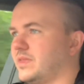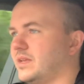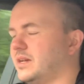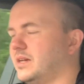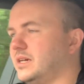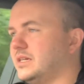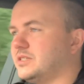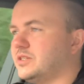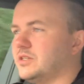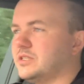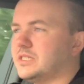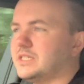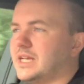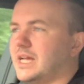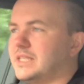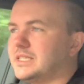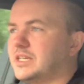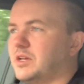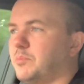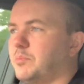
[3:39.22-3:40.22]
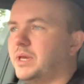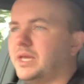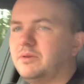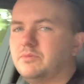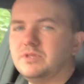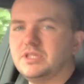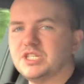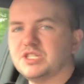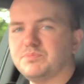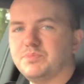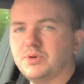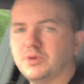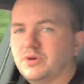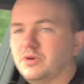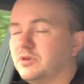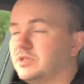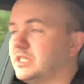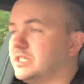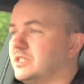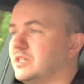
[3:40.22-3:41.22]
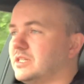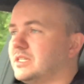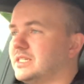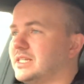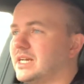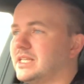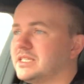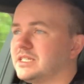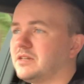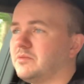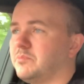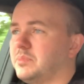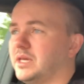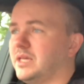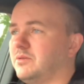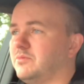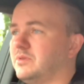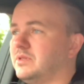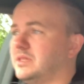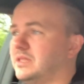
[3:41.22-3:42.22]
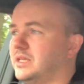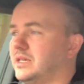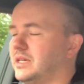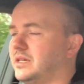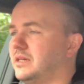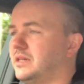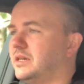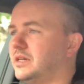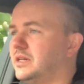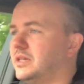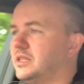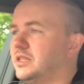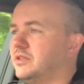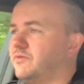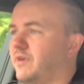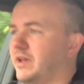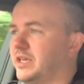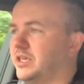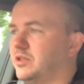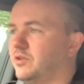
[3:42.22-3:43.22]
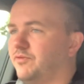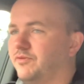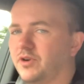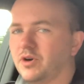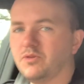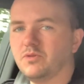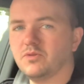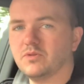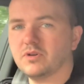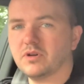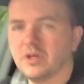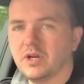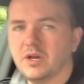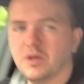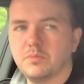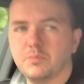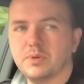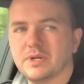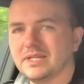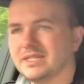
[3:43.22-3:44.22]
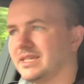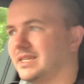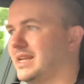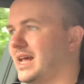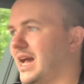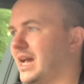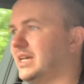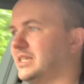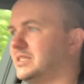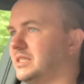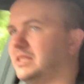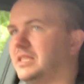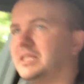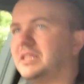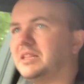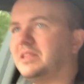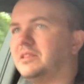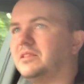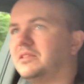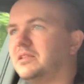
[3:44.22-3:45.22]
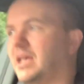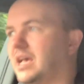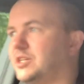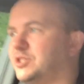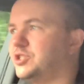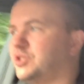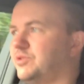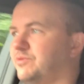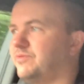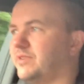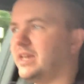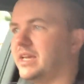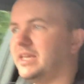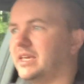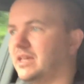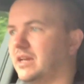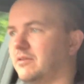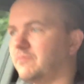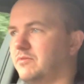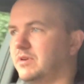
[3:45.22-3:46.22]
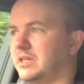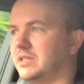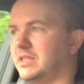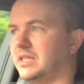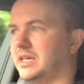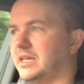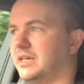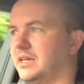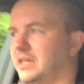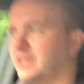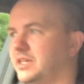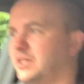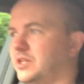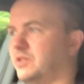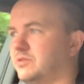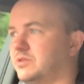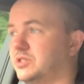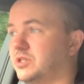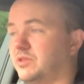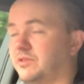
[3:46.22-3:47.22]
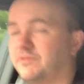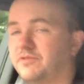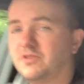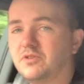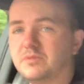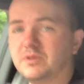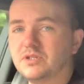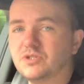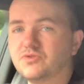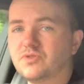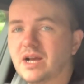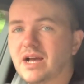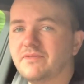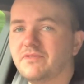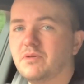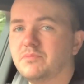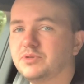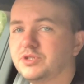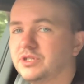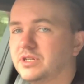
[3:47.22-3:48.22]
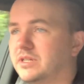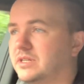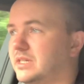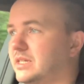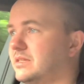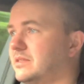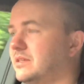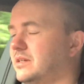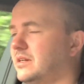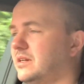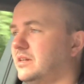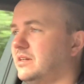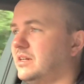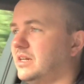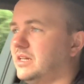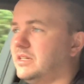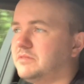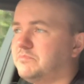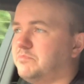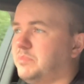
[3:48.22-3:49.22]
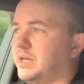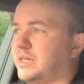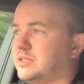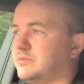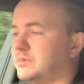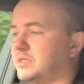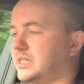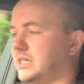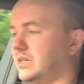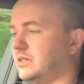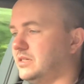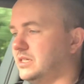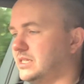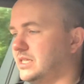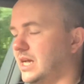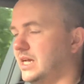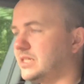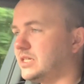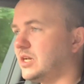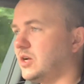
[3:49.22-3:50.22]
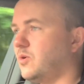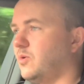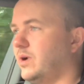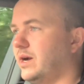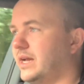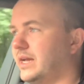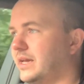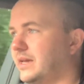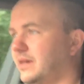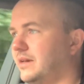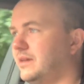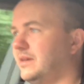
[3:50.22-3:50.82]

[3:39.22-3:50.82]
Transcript: it's not designed to compete with the Sport. It's not designed to compete with the regular Vogue. But it's a nice little SUV. It's got the four-wheel drive option on it. It picks up its heels. It's nice and quick,